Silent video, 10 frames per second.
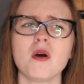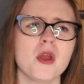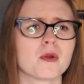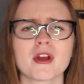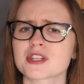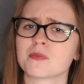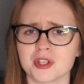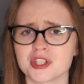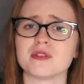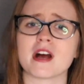oh no, Gretchen
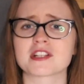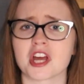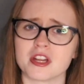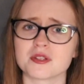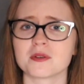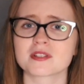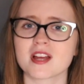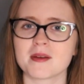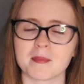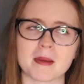wouldn't do that to her
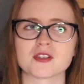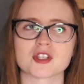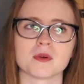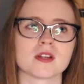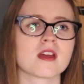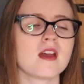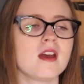daughter, but maybe she would.